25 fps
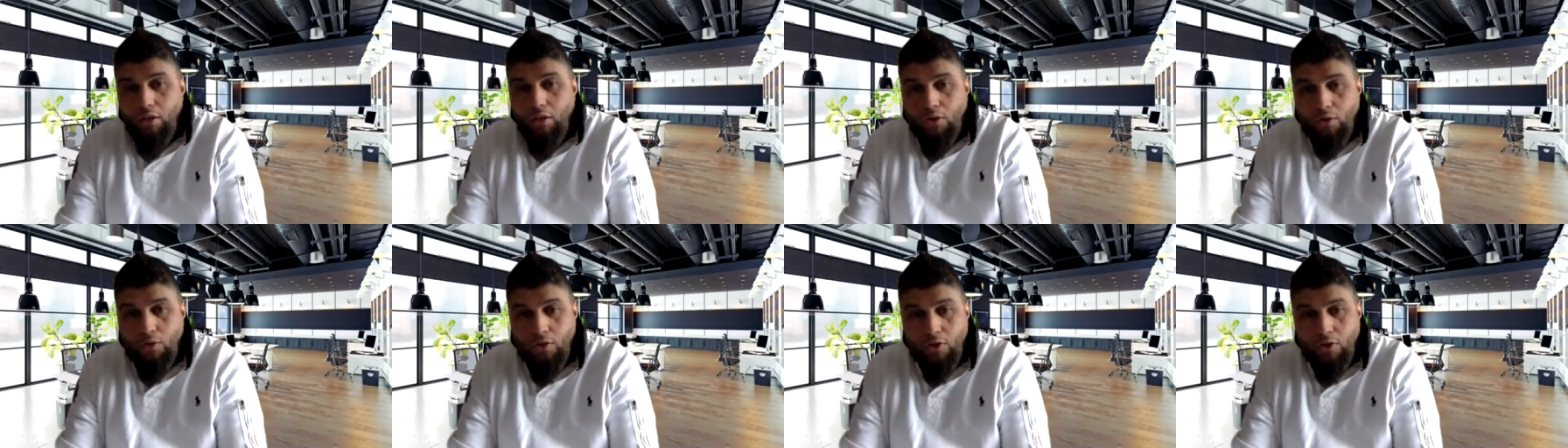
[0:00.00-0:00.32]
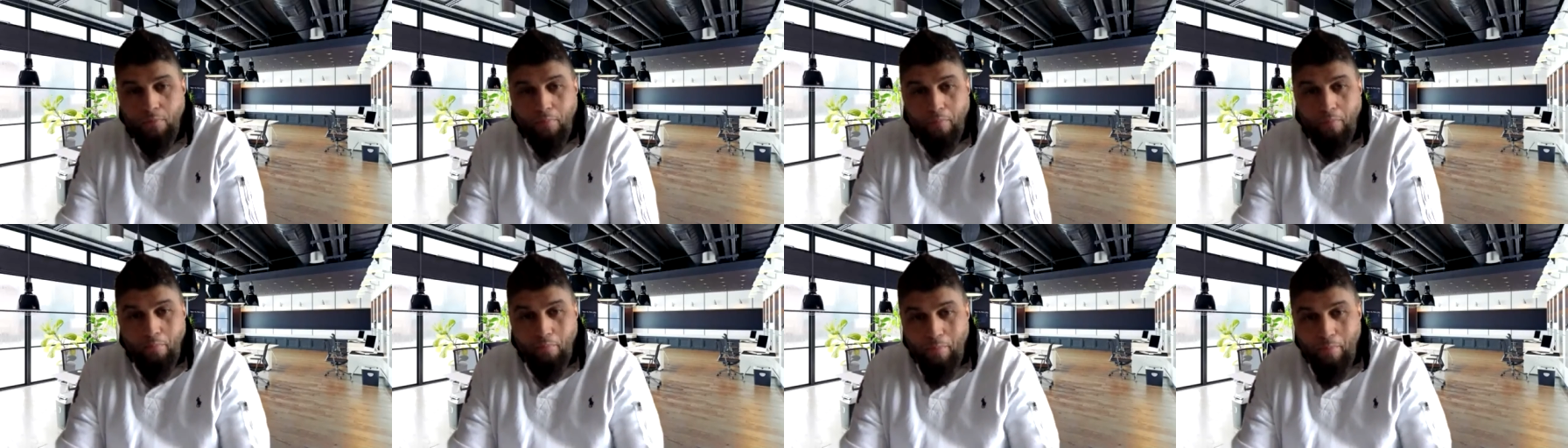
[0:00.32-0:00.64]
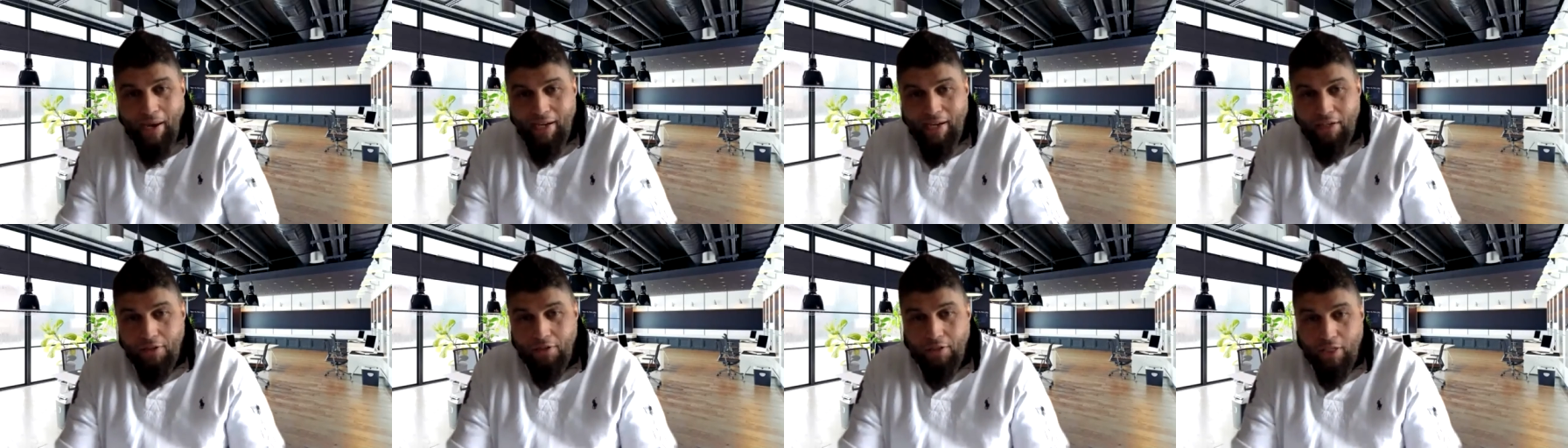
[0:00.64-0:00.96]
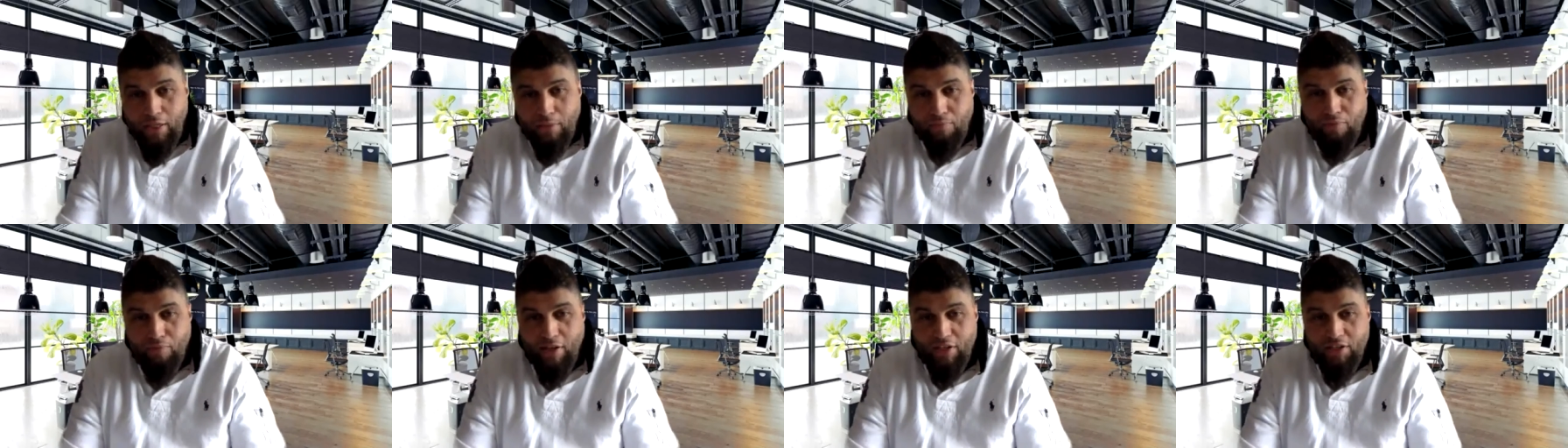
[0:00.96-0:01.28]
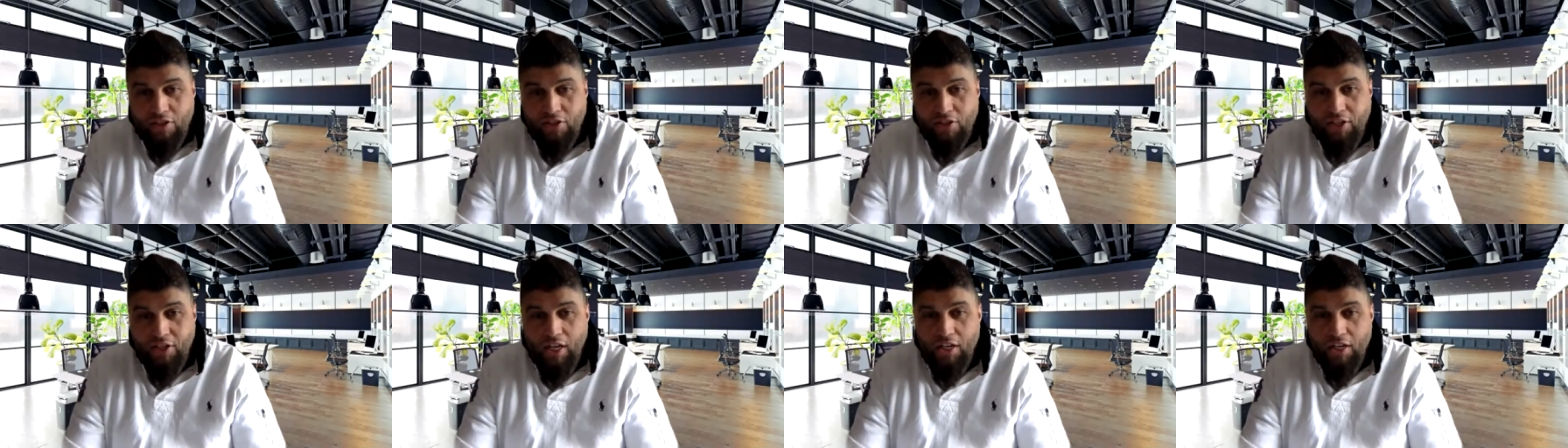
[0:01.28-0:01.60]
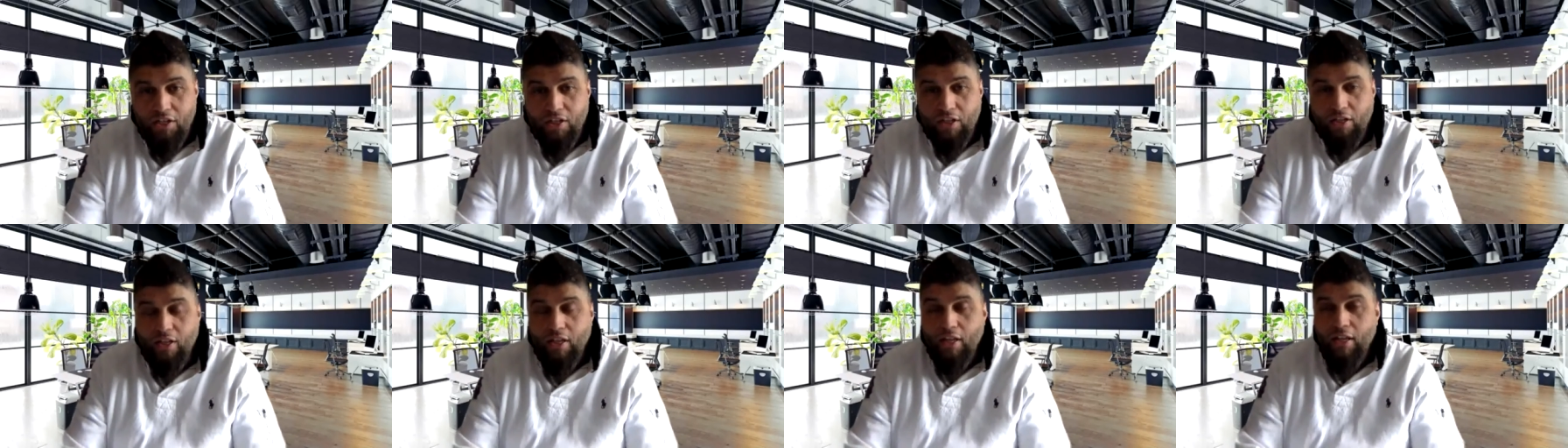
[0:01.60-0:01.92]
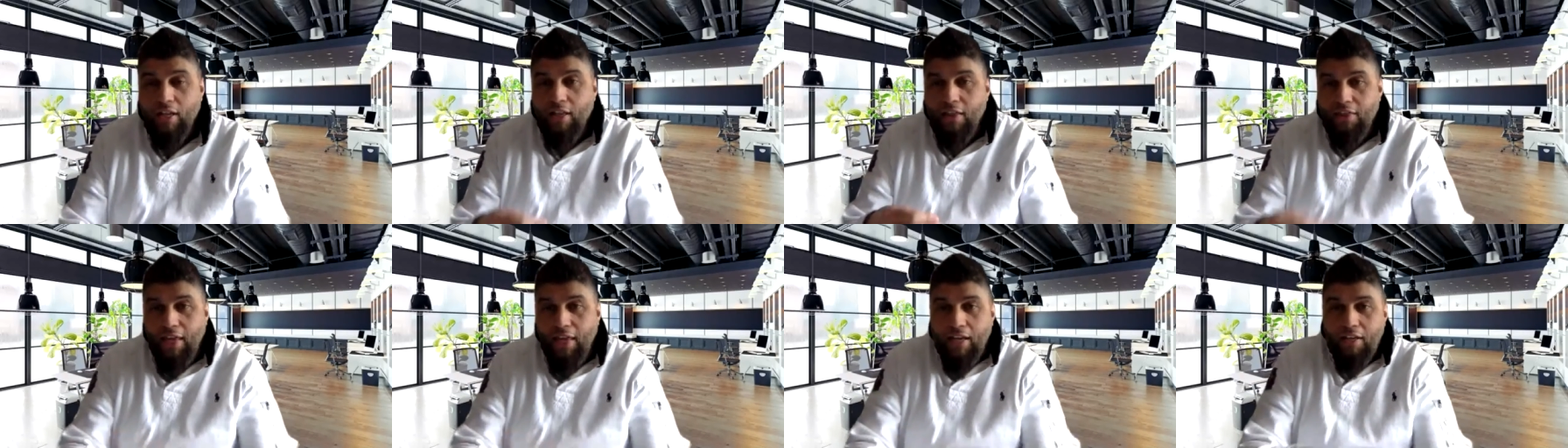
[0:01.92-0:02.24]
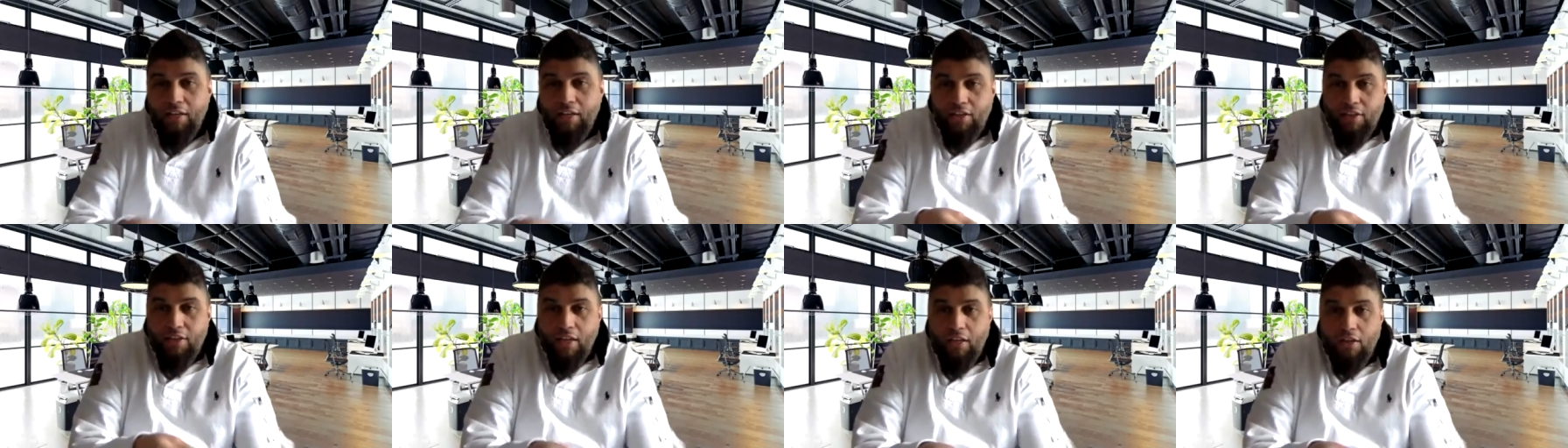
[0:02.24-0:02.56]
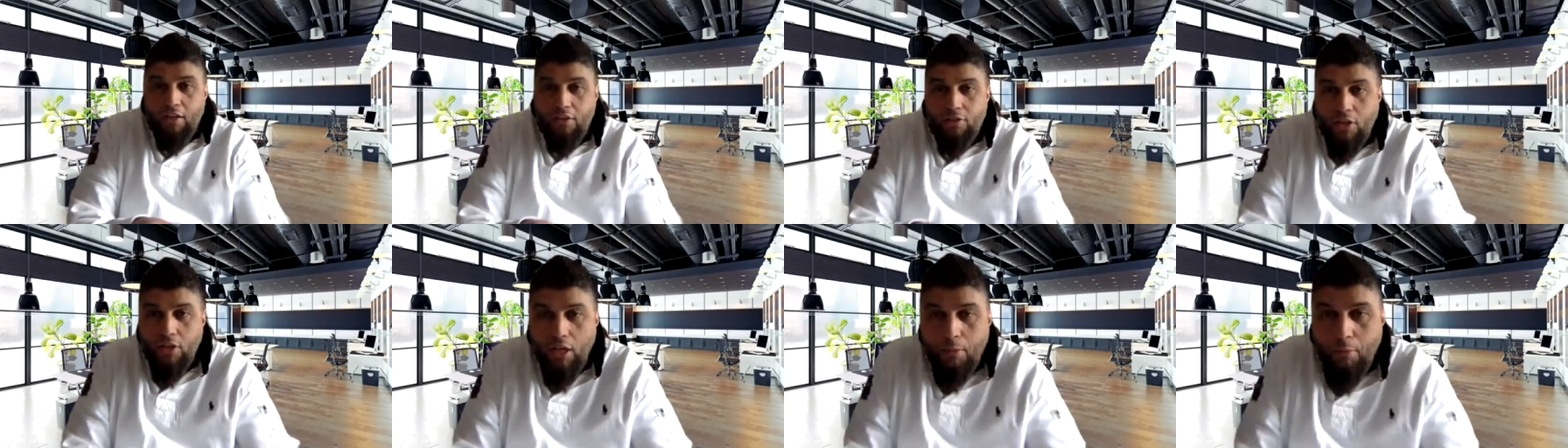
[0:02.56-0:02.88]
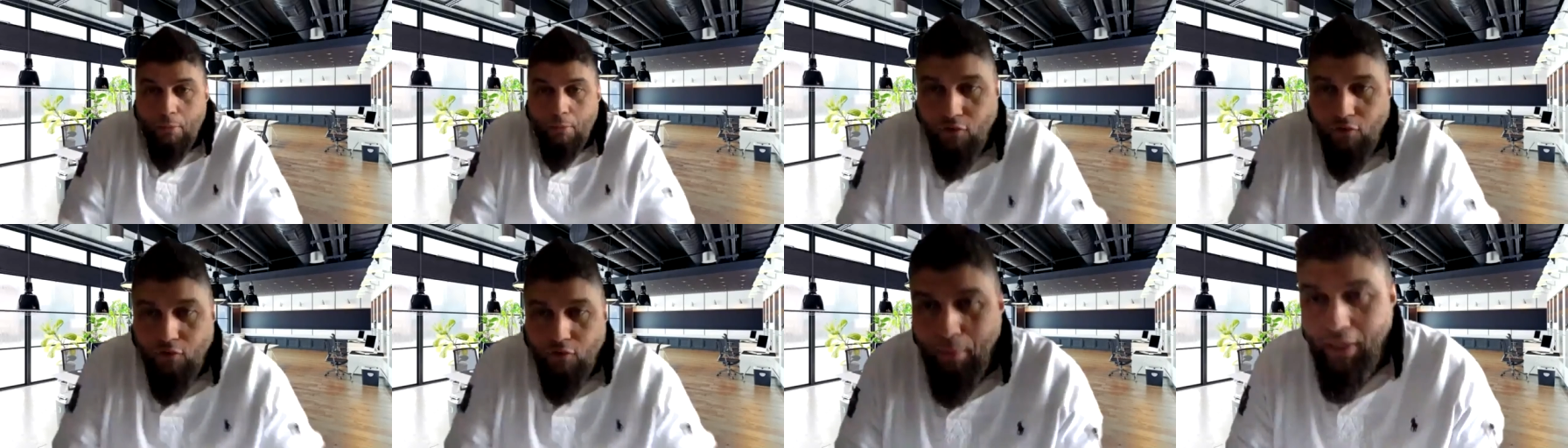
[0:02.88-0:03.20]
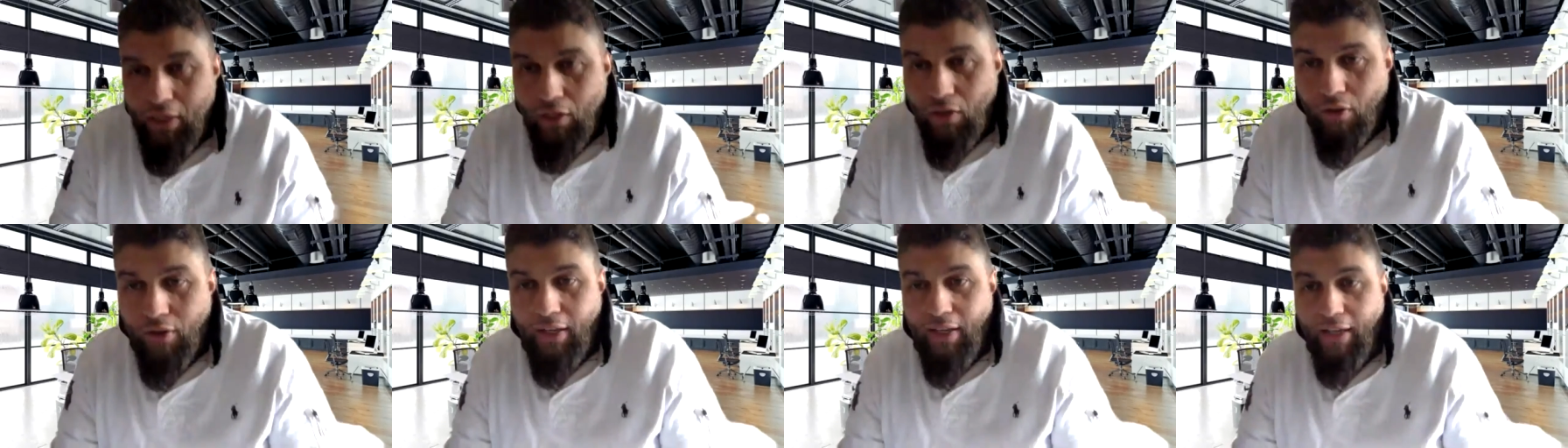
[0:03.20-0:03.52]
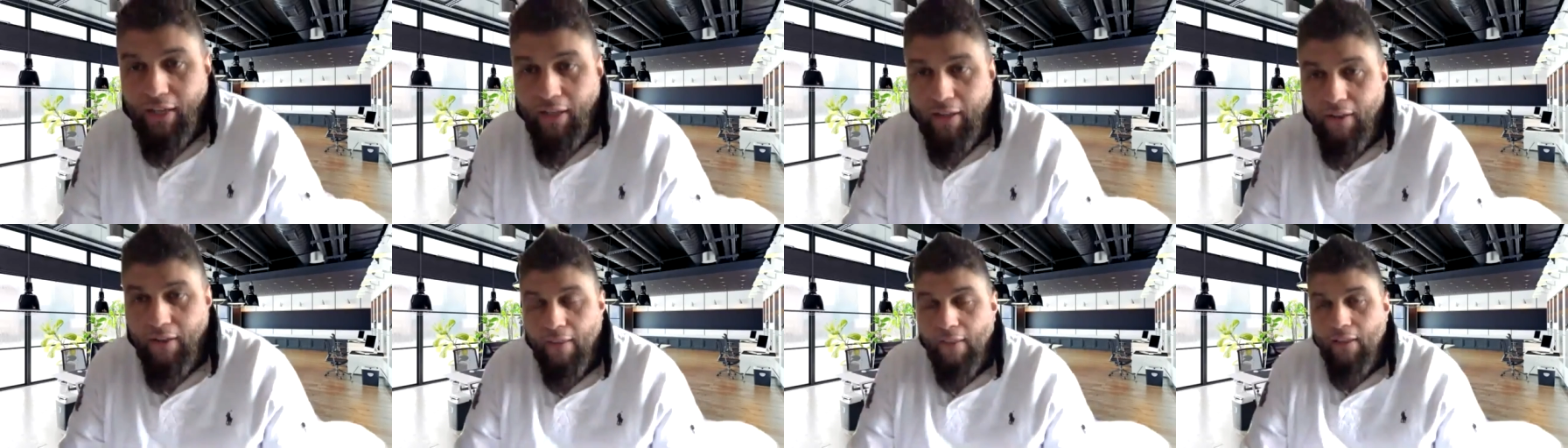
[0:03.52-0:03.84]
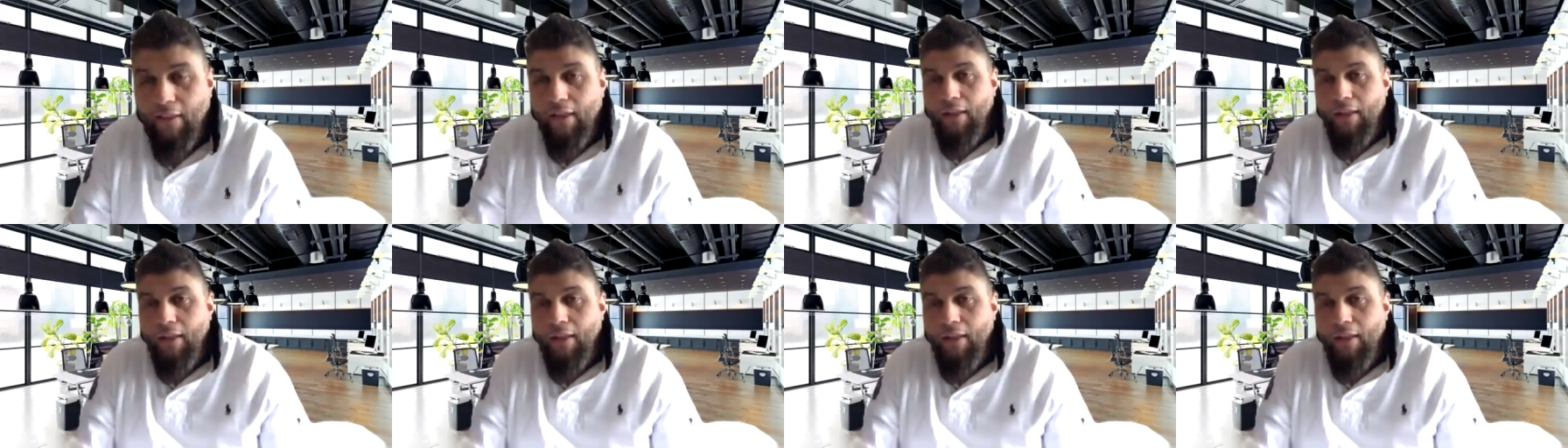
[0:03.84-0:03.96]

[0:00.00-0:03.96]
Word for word: who's made it to this presentation. Thank you, thank you so much for being on here.